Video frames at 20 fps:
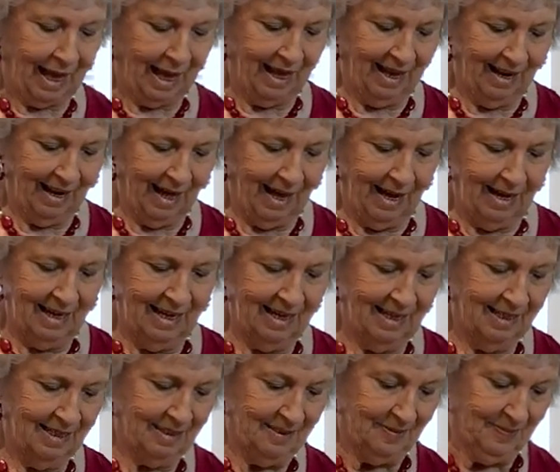And I,
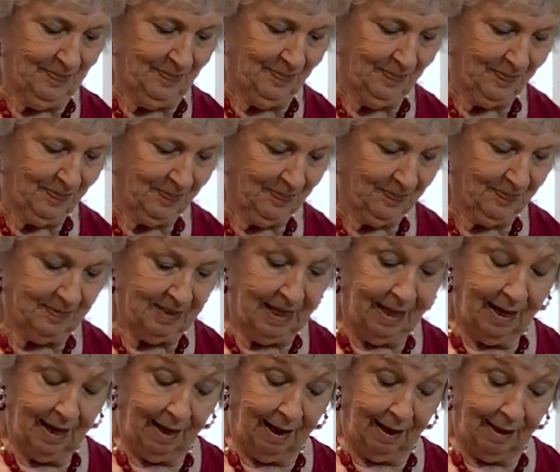
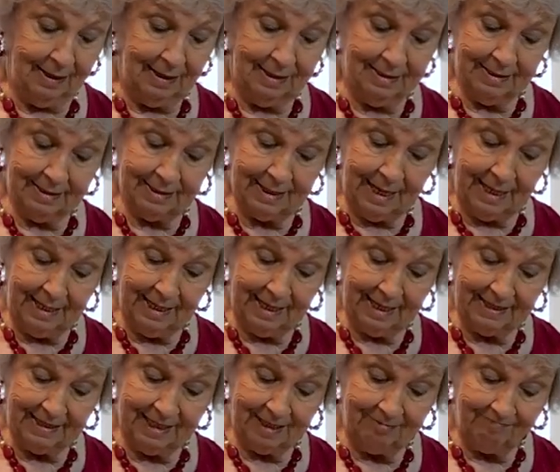I didn't say
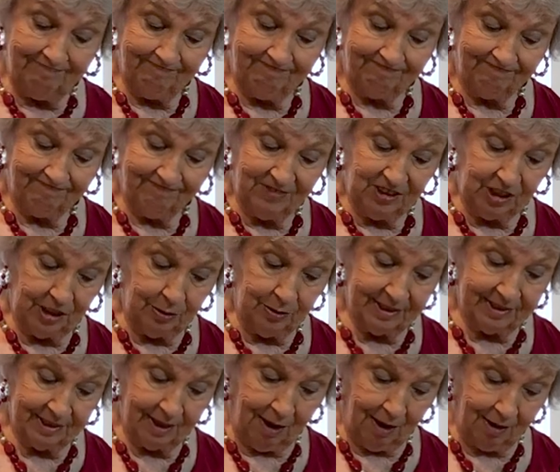nothing. She
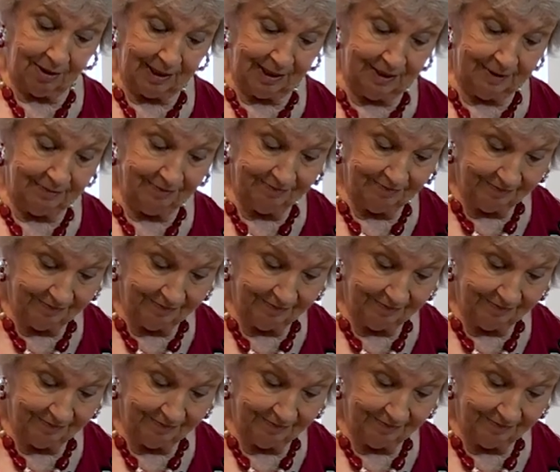was talking.